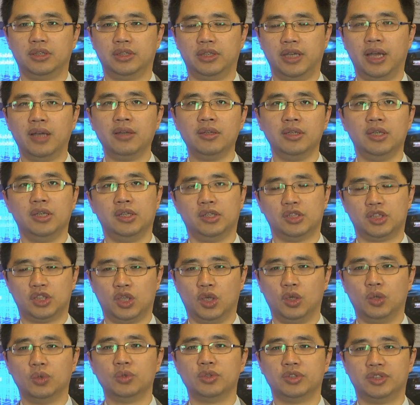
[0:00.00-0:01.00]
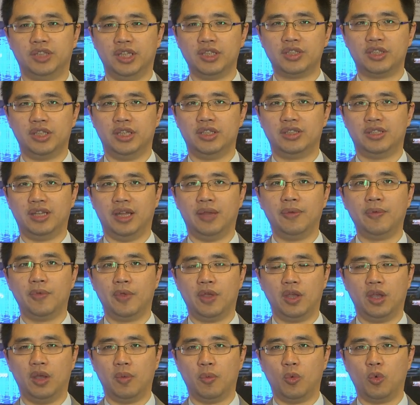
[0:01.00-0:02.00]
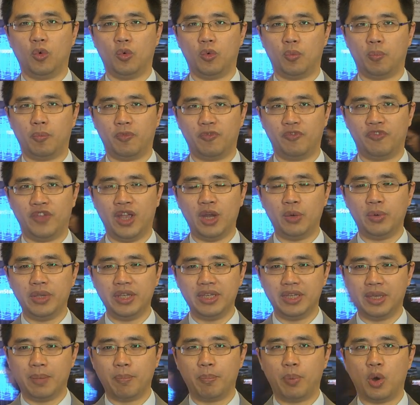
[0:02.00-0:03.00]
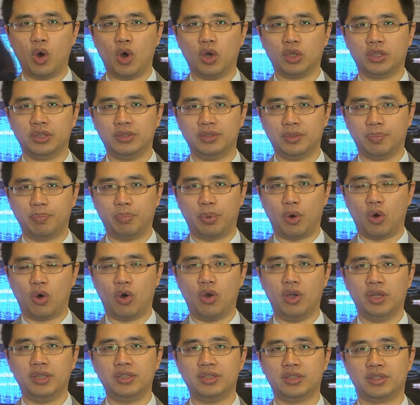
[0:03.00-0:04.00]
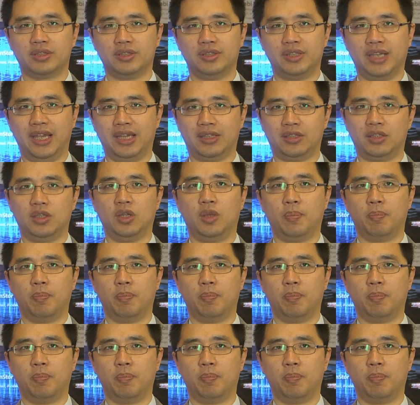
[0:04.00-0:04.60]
Yeah? So this is the very important point that